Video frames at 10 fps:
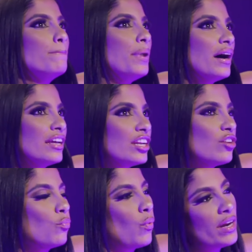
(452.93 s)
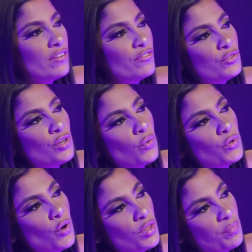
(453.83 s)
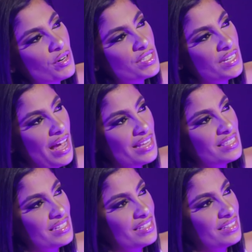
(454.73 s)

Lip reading: But what if you don't know the person has it?